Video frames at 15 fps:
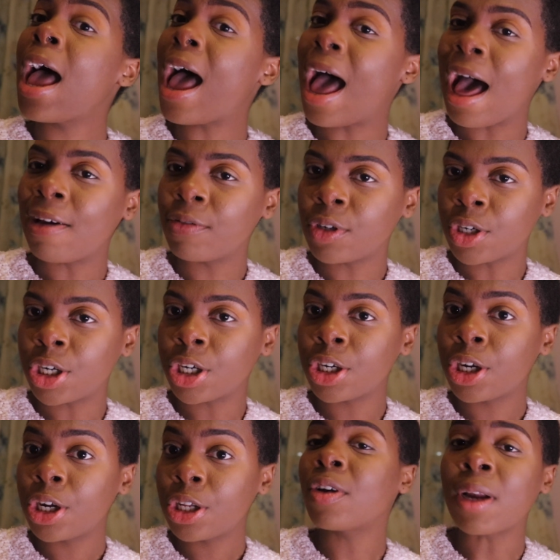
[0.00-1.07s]
after
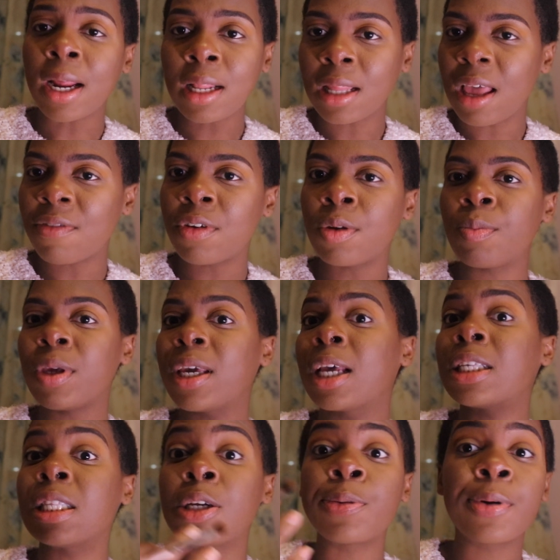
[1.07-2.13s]
9/11,
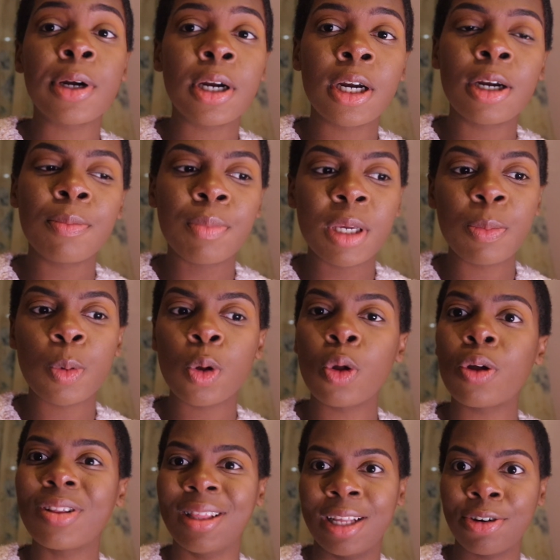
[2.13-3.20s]
because there were
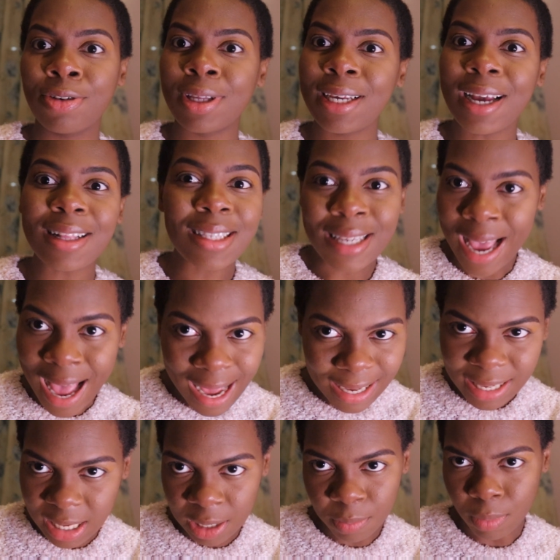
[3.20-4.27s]
people literally
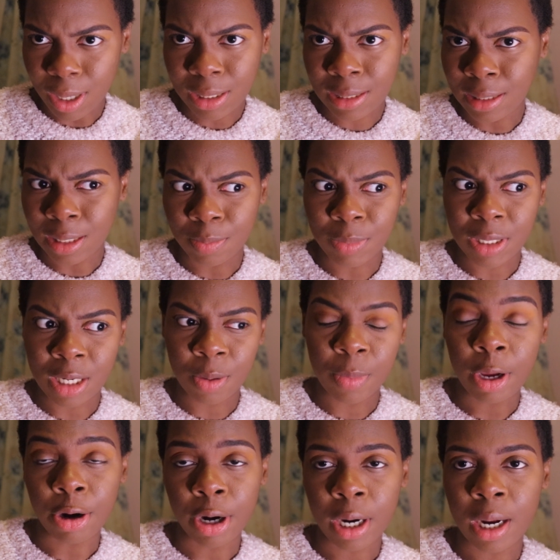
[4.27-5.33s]
attacking Muslims in
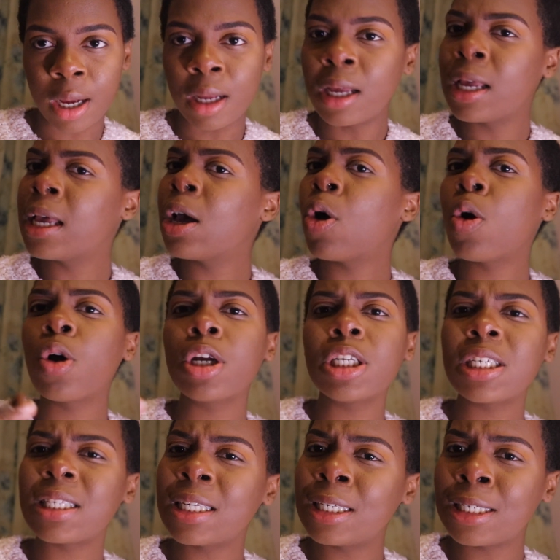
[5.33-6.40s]
America, or
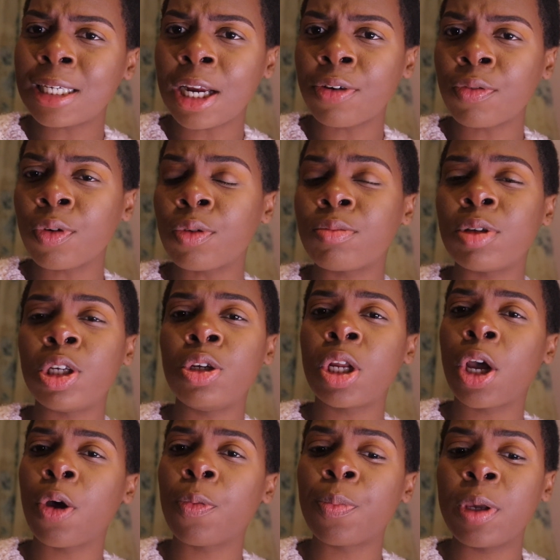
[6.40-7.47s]
just in general,
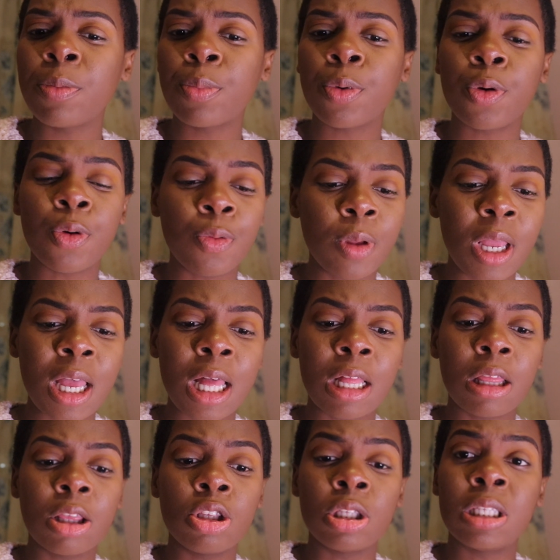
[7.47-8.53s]
people
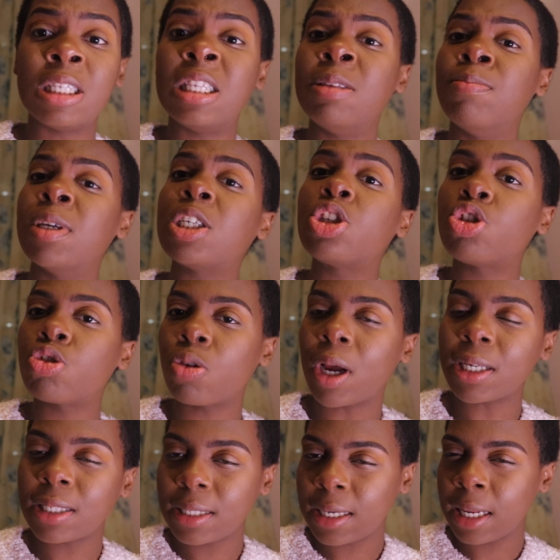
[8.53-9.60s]

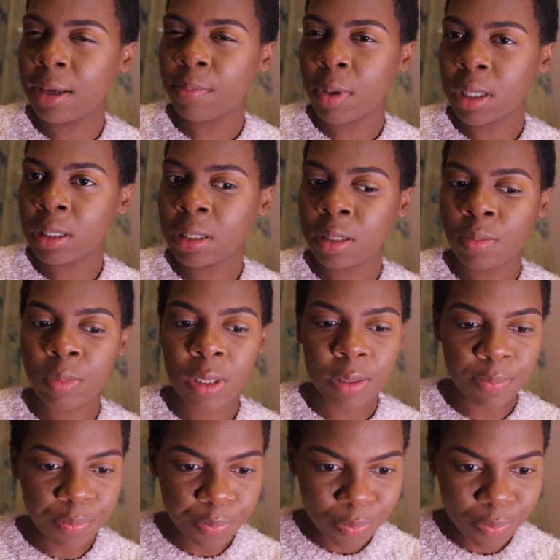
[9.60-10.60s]
mistrusting Muslims.